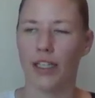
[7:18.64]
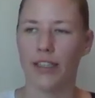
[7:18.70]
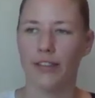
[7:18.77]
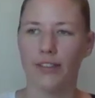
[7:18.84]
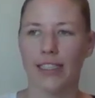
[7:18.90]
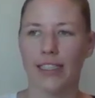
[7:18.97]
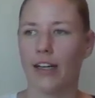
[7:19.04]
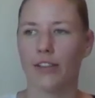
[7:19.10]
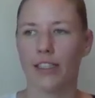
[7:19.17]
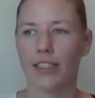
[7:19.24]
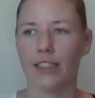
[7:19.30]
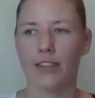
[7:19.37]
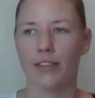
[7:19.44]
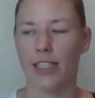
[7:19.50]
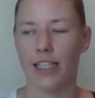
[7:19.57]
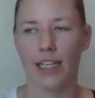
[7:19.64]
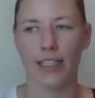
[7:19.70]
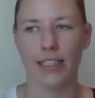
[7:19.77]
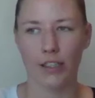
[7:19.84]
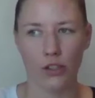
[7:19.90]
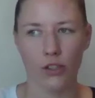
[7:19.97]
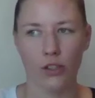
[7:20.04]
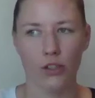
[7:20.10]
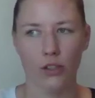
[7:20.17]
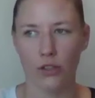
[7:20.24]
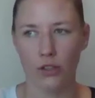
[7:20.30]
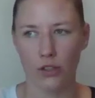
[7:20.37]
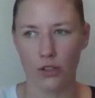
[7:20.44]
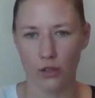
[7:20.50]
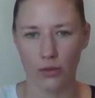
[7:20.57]
not even doubting that I can
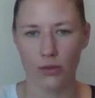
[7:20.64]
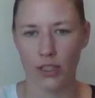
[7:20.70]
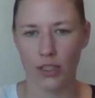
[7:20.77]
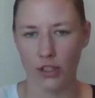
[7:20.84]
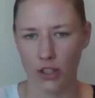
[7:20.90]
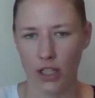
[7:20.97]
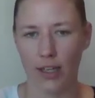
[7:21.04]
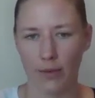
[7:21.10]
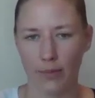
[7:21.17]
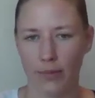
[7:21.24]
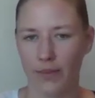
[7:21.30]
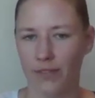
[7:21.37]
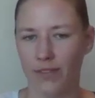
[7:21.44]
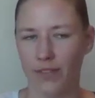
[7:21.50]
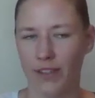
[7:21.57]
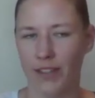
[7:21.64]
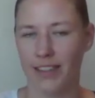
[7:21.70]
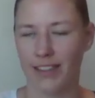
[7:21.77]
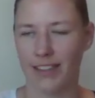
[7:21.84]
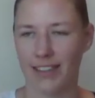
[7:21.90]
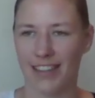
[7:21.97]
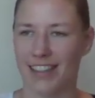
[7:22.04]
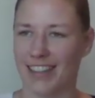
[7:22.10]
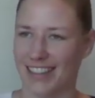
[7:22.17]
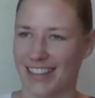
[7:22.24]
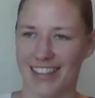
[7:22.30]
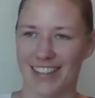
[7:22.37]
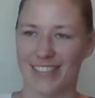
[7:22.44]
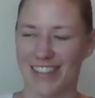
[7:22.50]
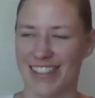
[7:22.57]
do the job, because I think
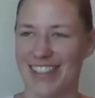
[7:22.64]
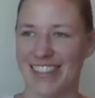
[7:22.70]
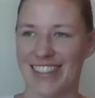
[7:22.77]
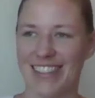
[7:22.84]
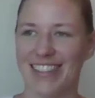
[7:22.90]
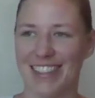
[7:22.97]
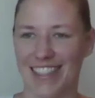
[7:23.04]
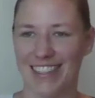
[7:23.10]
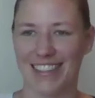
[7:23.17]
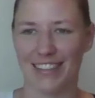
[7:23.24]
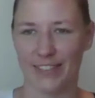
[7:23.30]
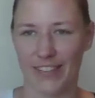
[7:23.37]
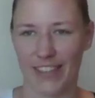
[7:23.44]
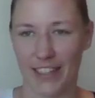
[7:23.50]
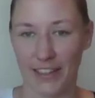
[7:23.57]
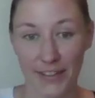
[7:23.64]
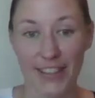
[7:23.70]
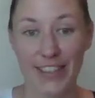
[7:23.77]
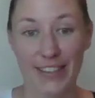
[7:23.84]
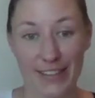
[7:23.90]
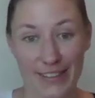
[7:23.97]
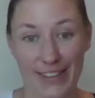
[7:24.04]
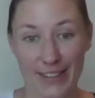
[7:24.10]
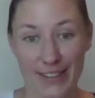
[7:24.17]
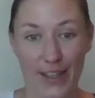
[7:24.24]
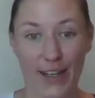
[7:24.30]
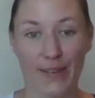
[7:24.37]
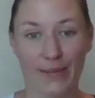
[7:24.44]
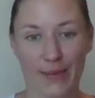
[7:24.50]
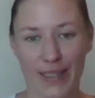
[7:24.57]
that's where the disconnect is. I'm like, I know I can do the
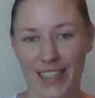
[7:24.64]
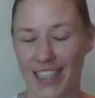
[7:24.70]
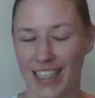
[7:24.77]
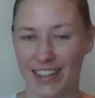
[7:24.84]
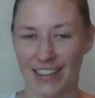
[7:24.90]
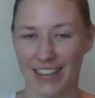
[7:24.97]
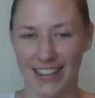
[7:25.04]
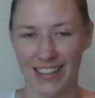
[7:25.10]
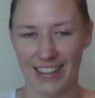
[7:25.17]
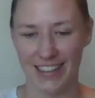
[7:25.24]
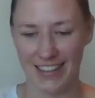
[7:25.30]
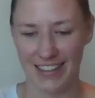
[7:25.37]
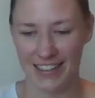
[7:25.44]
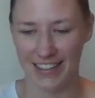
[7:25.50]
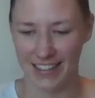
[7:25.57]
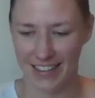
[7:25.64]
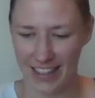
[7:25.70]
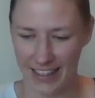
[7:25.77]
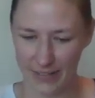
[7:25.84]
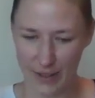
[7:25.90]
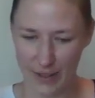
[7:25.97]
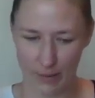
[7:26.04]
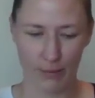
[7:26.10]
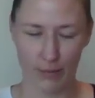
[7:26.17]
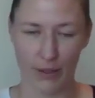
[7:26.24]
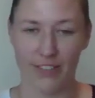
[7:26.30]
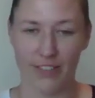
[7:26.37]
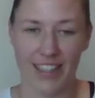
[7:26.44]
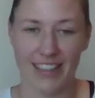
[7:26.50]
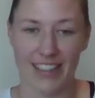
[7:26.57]
job, but I have to
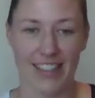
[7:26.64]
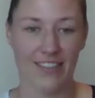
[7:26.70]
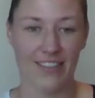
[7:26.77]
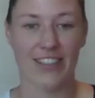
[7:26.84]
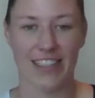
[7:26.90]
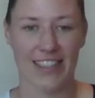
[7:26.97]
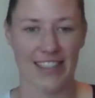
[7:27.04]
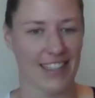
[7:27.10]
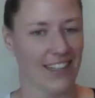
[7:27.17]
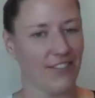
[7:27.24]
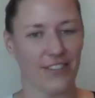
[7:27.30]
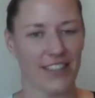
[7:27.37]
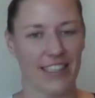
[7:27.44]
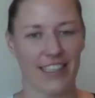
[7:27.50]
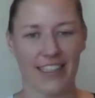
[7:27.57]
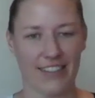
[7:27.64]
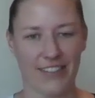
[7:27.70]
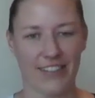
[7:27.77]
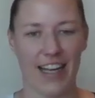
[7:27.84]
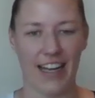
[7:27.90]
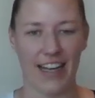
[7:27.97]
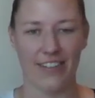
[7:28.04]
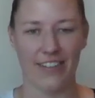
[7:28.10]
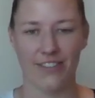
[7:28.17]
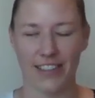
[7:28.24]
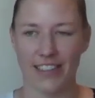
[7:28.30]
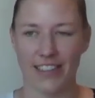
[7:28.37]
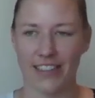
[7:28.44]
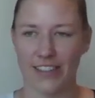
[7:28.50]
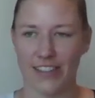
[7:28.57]
provide this evidence that I feel like I don't have.
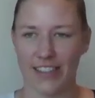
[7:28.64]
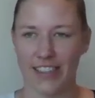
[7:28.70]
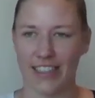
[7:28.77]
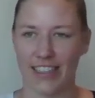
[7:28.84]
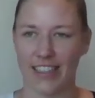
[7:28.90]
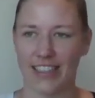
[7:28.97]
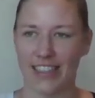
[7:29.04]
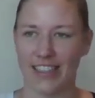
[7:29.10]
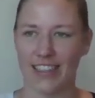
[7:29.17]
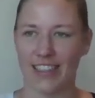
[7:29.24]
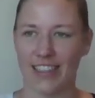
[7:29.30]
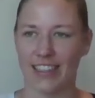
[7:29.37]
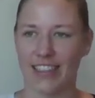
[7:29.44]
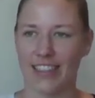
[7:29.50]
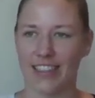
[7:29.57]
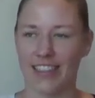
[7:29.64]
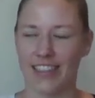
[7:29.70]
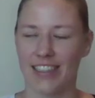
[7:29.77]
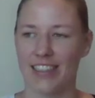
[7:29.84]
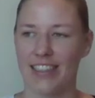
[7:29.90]
And so I think I need to,